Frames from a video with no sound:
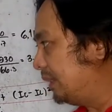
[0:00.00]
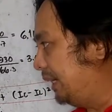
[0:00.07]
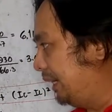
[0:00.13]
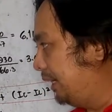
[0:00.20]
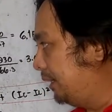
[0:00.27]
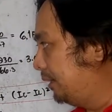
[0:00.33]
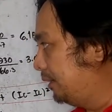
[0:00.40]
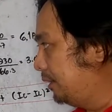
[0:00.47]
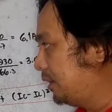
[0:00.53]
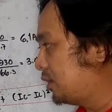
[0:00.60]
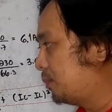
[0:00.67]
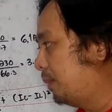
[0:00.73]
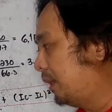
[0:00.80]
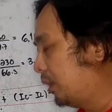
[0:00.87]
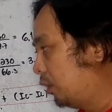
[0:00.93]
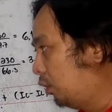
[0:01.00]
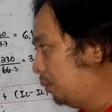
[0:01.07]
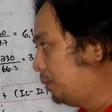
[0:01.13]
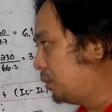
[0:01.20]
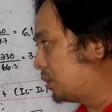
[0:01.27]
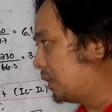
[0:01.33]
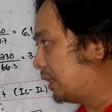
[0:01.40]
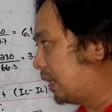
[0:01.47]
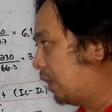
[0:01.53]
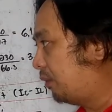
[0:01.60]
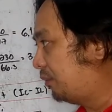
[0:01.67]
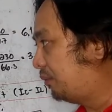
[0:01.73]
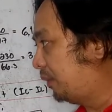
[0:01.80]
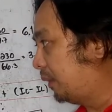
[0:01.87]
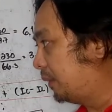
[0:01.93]
and it's very obvious that
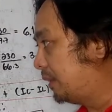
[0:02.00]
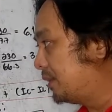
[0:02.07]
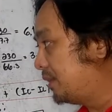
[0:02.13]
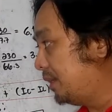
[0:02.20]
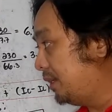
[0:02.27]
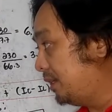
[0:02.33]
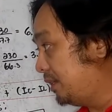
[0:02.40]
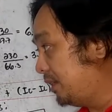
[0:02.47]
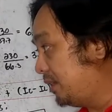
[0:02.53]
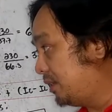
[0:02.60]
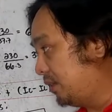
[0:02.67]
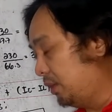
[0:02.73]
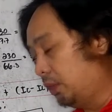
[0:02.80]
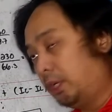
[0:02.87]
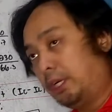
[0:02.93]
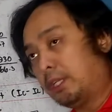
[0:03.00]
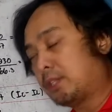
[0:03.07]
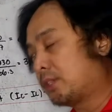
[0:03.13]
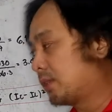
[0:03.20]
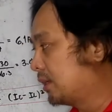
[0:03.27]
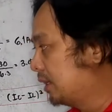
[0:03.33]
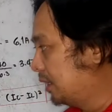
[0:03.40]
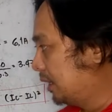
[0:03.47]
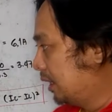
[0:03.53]
our frequency is 60 Hertz.